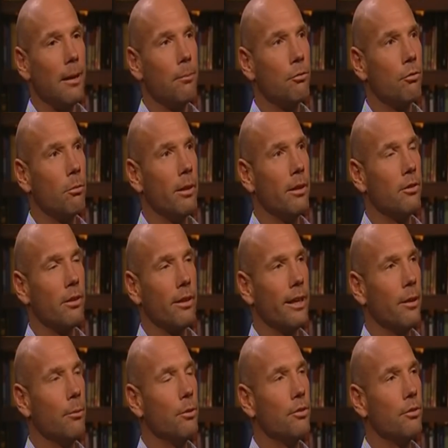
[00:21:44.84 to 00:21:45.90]
tremendously.
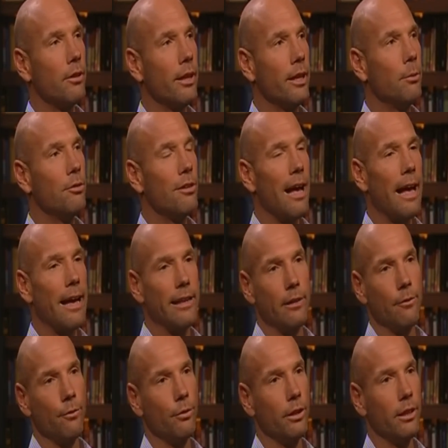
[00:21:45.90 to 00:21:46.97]
He was
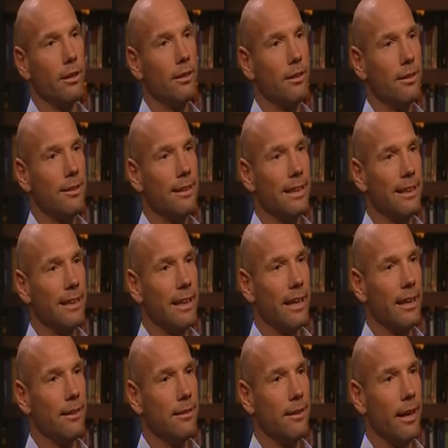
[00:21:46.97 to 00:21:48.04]
hating footy in
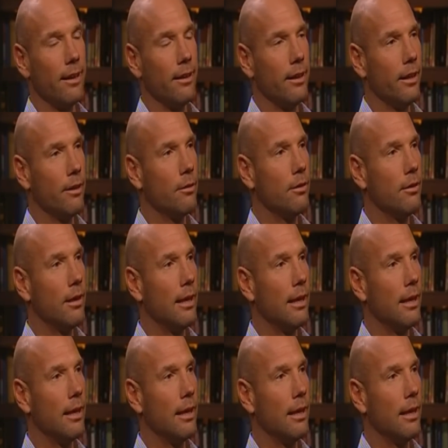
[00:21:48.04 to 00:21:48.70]
the end down here.